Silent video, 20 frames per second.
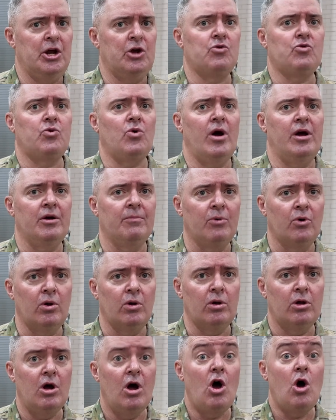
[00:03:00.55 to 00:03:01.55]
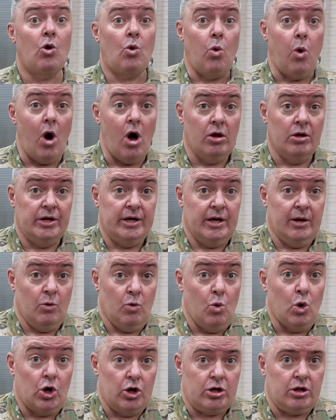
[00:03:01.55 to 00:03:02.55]
incredible quality of
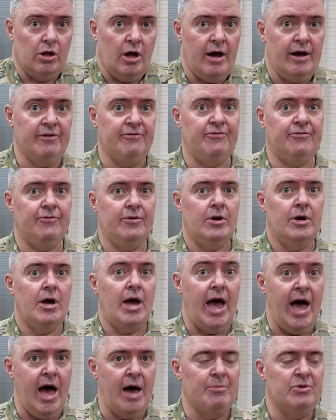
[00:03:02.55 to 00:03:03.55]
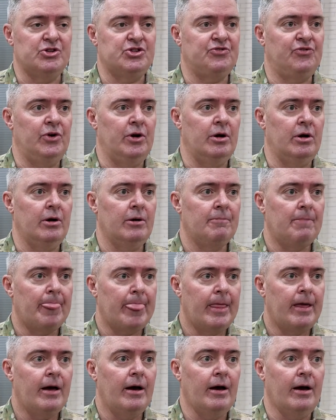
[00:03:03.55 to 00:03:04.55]
work life atmosphere
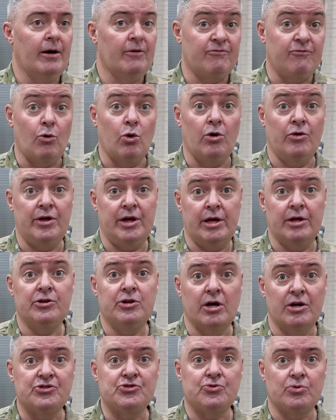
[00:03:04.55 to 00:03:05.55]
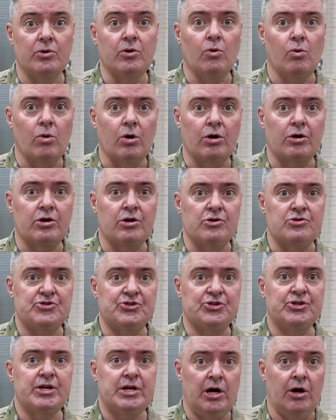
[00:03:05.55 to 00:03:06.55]
for the industrial
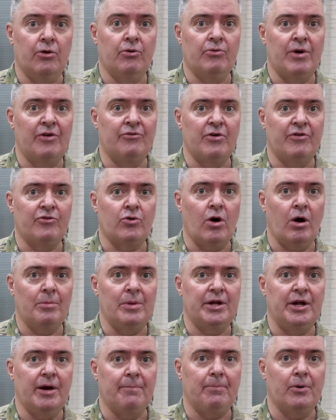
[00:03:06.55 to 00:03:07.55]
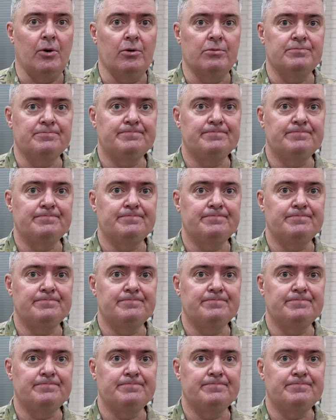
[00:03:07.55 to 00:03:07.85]
workers here at Red River Army Depot.